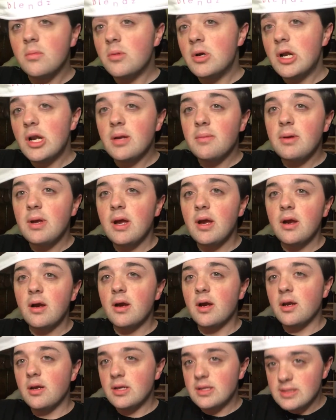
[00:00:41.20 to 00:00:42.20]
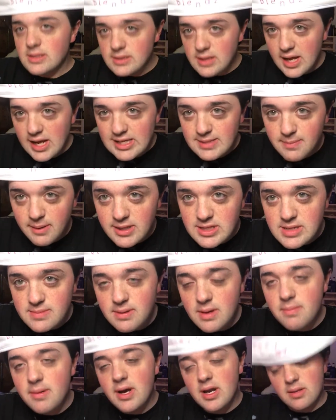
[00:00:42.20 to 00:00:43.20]
put it on my hair. And this is not sponsored
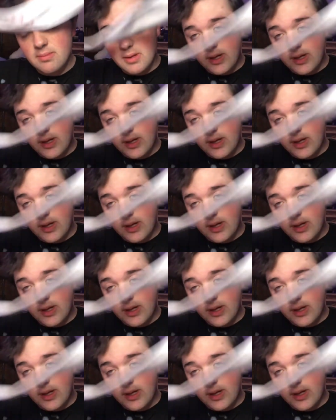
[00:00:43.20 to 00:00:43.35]
by Body